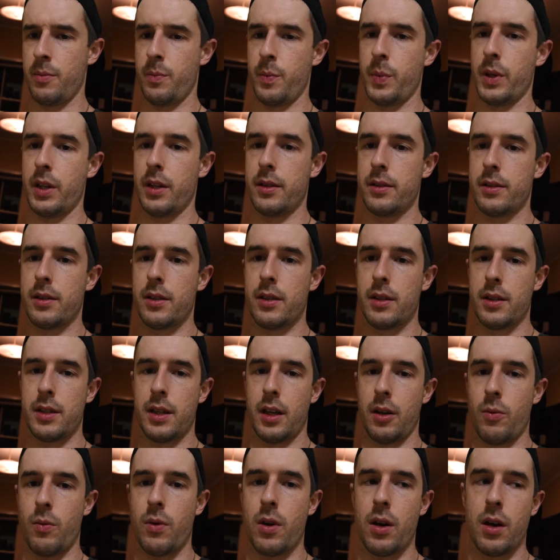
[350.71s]
But it's gonna
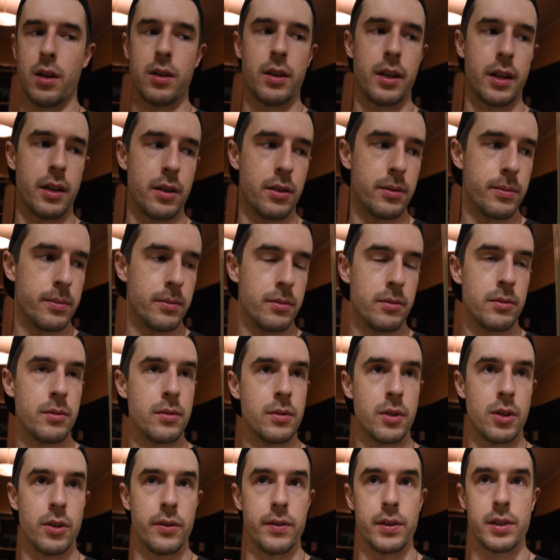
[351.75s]
take a while. Like,
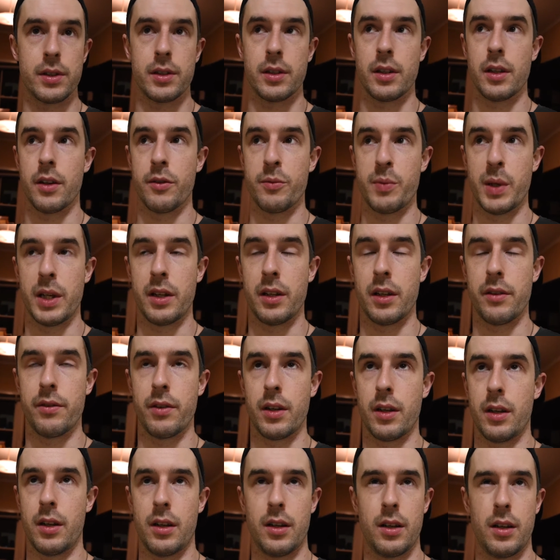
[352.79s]
obviously I've been
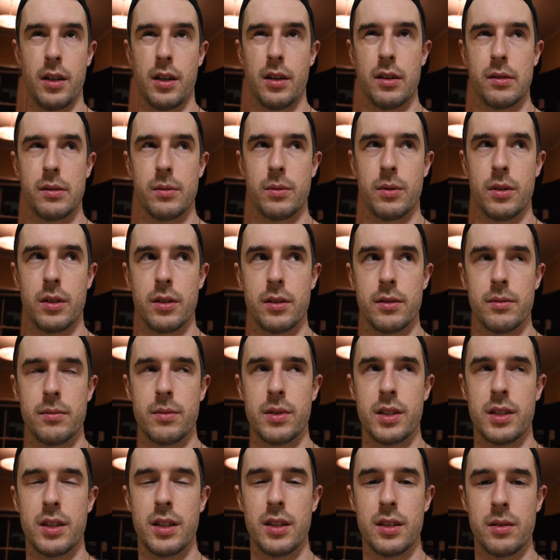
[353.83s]
living here now, what,
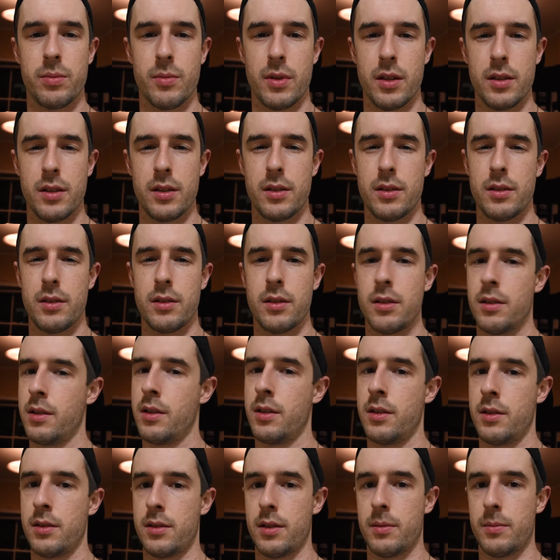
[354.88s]
six months,
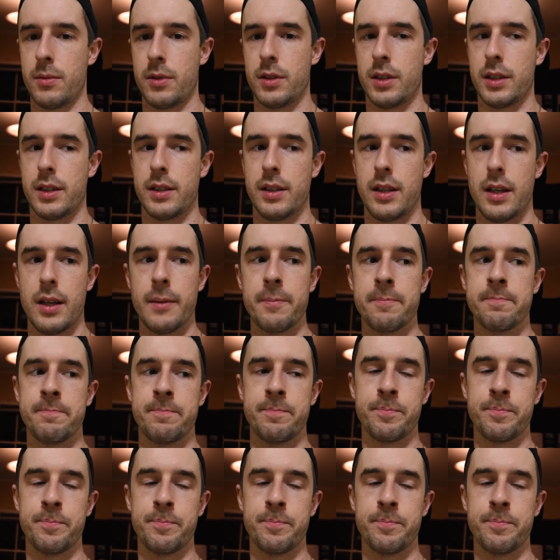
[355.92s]
something like that.